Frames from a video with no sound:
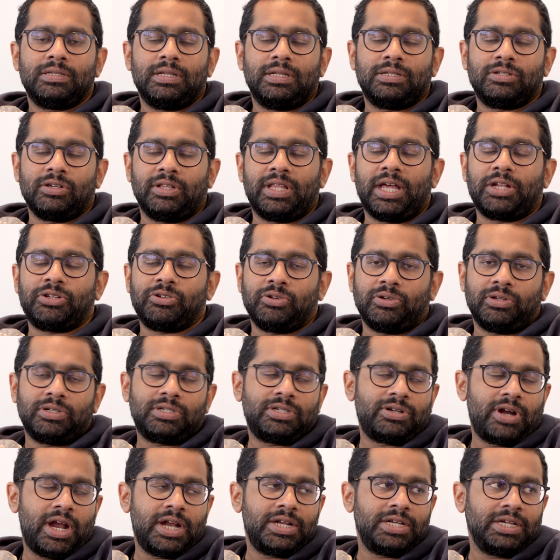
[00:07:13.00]
so that your
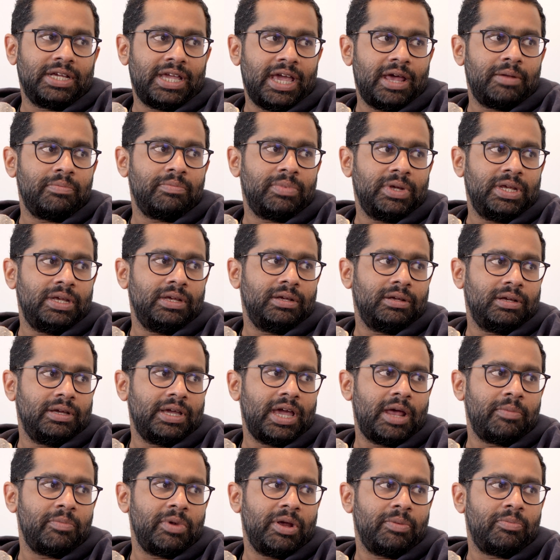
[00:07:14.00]
strategy can be
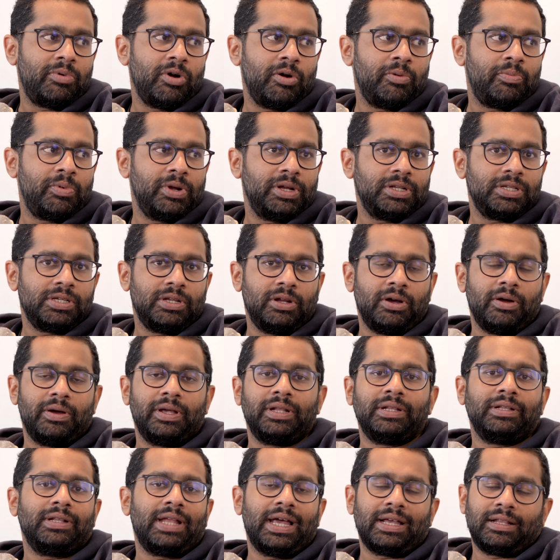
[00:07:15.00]
appropriate, you know,
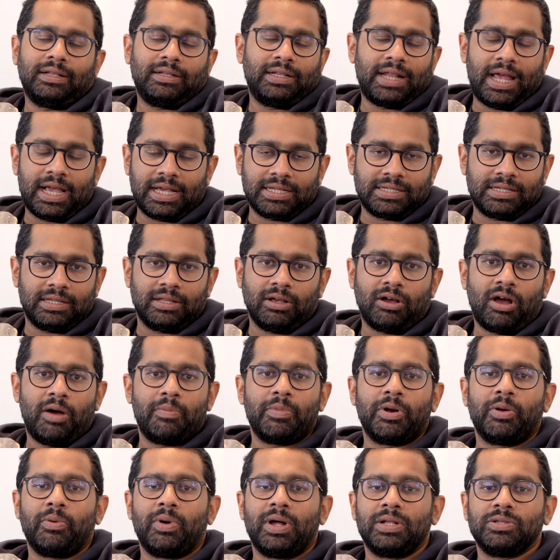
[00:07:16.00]
and like I said, the
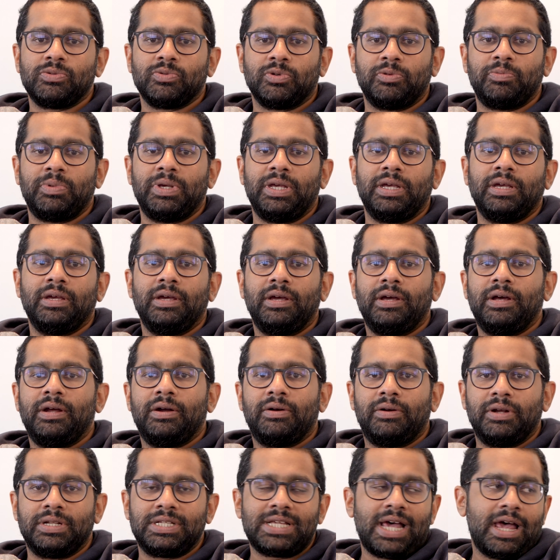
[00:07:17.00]
common ones would be
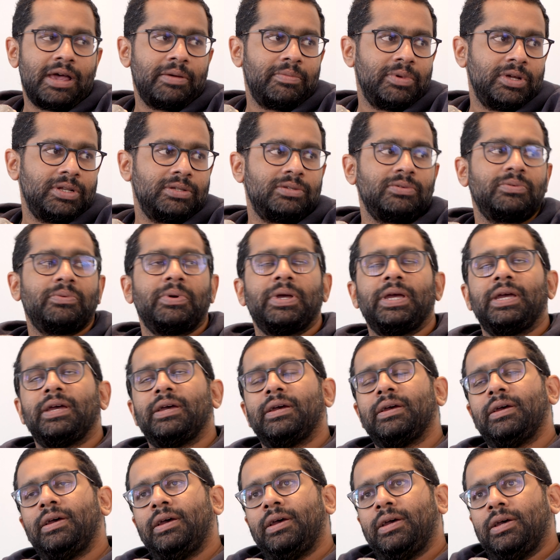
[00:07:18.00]
retirement,
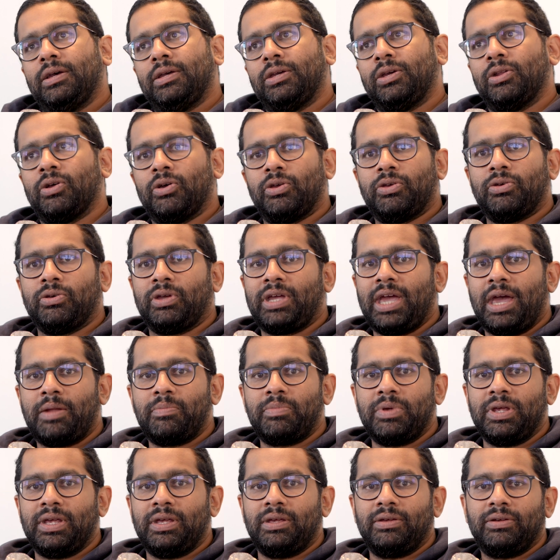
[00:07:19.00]
where you know you can
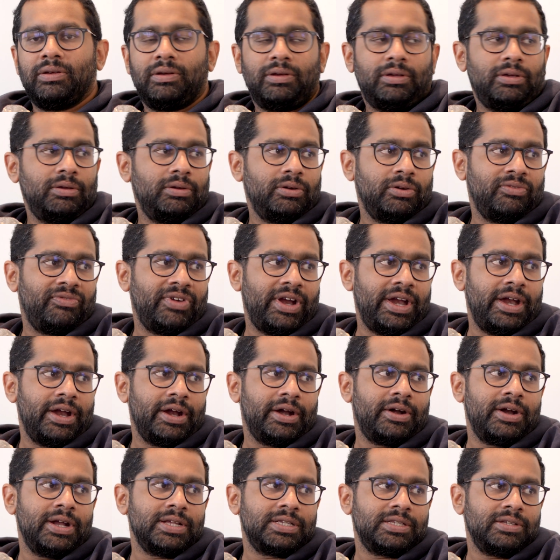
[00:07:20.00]
be very
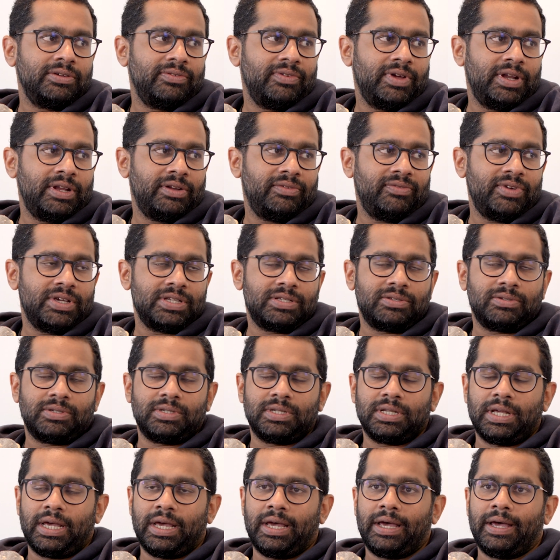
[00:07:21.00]
aggressive and invest